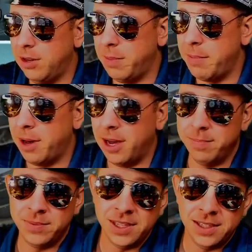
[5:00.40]
with my
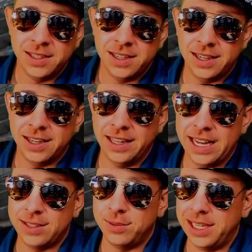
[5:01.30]
mom,
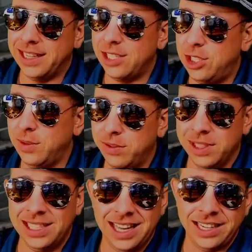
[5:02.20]
last week that she would have
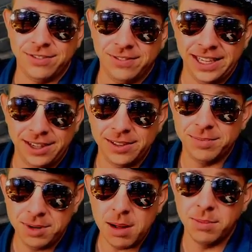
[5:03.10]
really liked Flare.
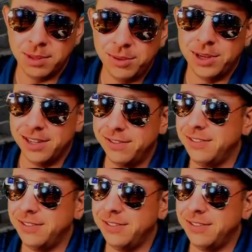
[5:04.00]
Probably would have.